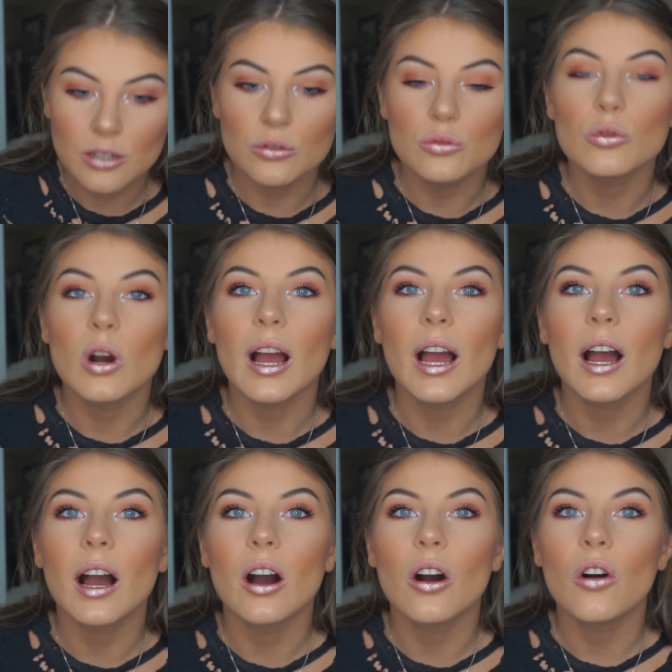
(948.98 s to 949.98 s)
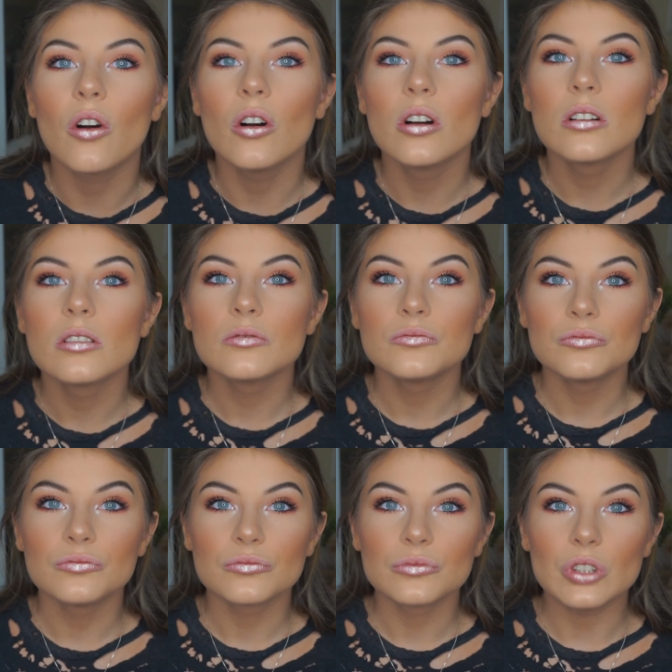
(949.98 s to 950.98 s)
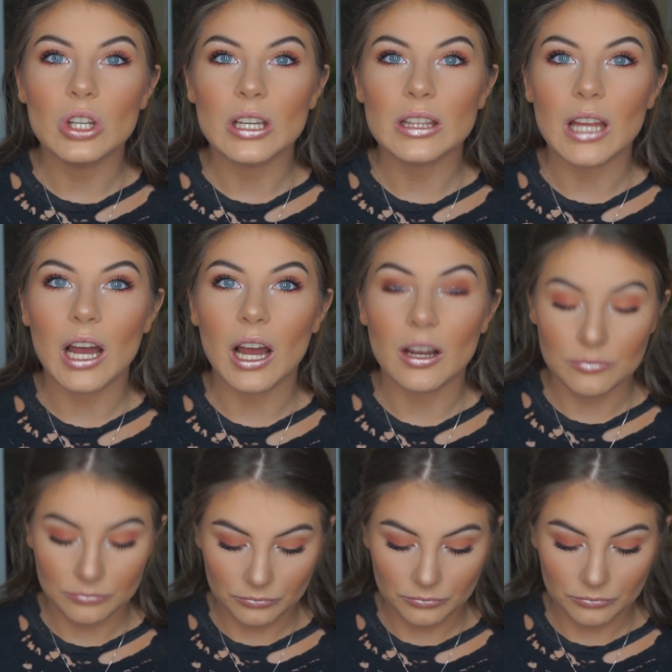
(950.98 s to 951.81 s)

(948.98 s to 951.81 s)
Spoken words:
Wow. Look at that.